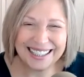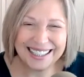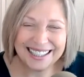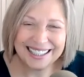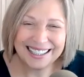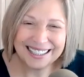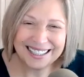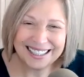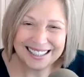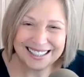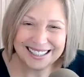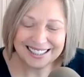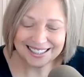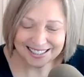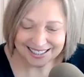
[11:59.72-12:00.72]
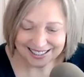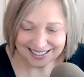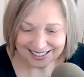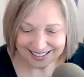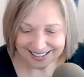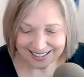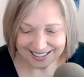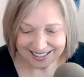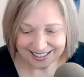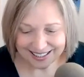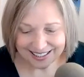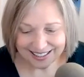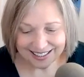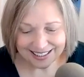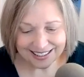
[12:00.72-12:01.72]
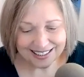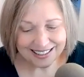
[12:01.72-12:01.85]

(not speaking)